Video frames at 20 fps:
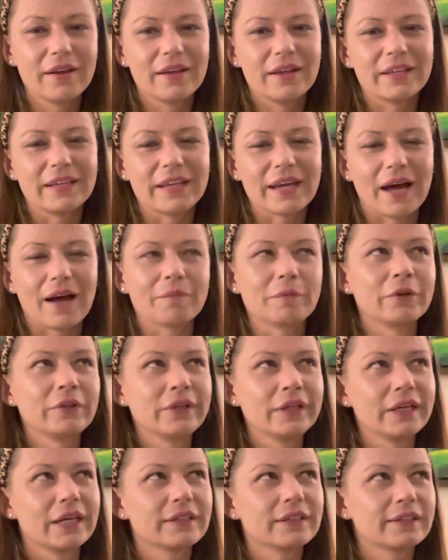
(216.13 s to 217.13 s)
Yeah, I'm
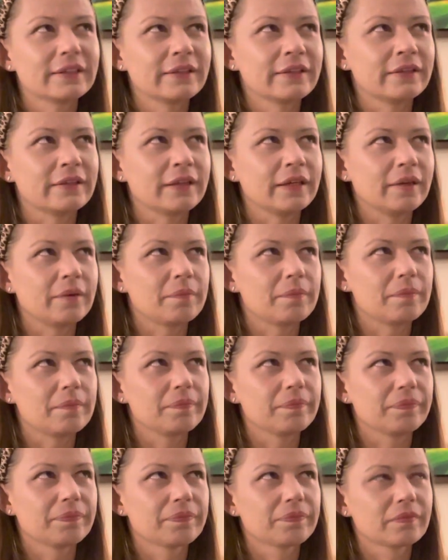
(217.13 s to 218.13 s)
only getting
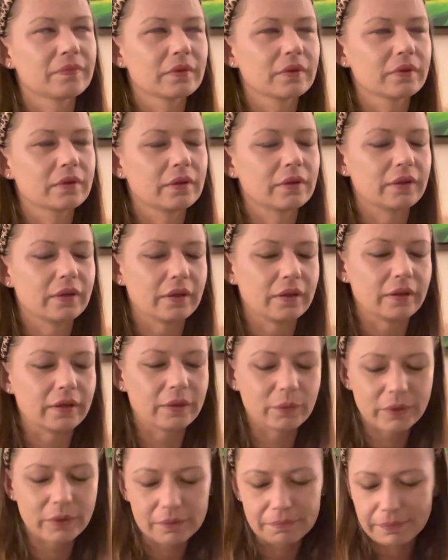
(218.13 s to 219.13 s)
a
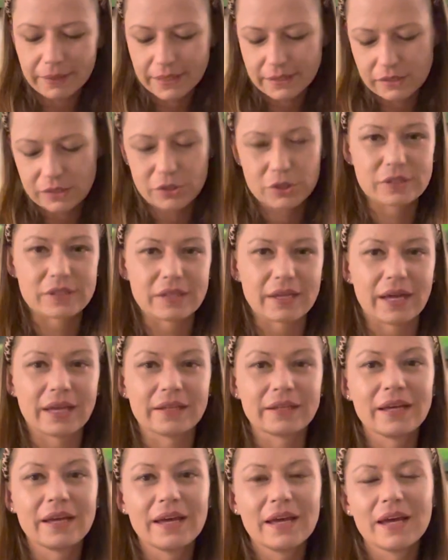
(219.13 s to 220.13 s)
quick message
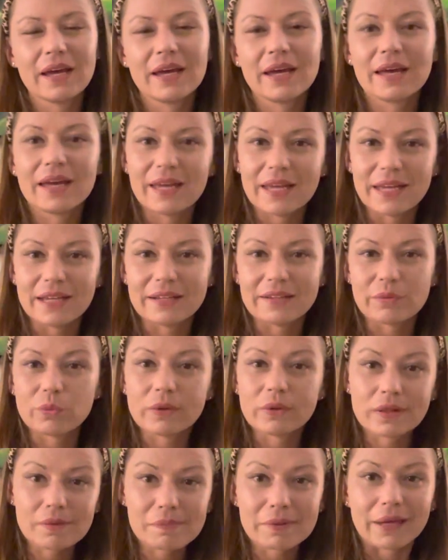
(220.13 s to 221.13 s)
that it
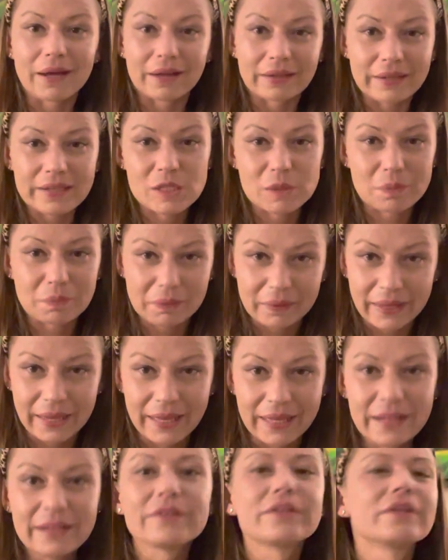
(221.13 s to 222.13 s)
will be
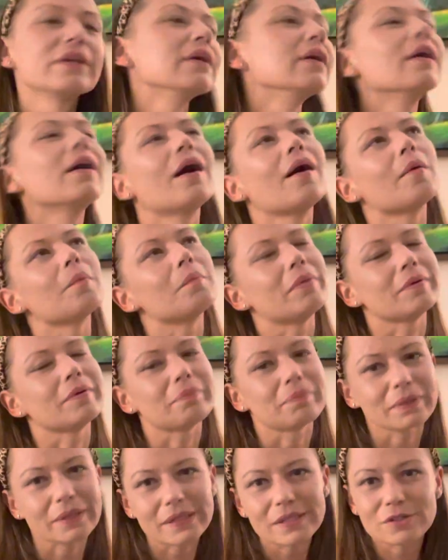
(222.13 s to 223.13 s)
unexplained, but
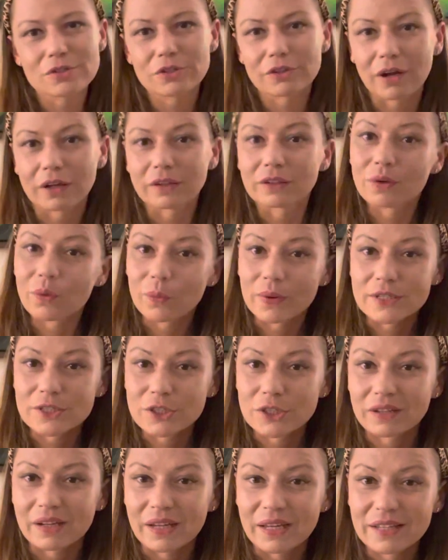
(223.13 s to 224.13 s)
please do not
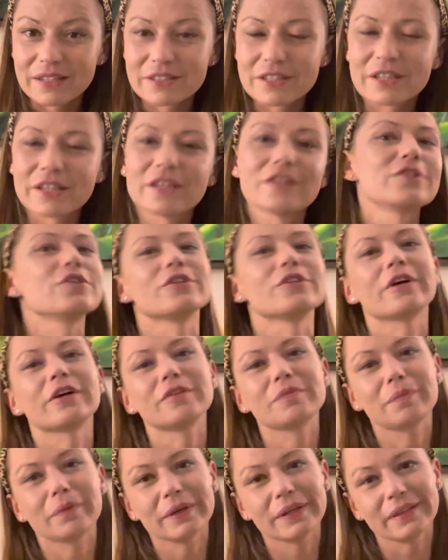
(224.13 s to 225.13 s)
question it. Do
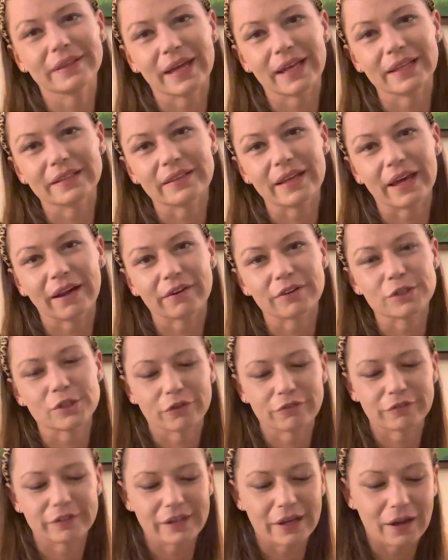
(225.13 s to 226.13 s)
not bring that energy
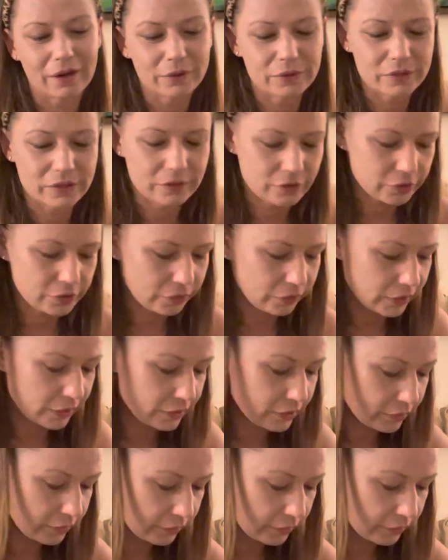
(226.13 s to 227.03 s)
of doubt into it.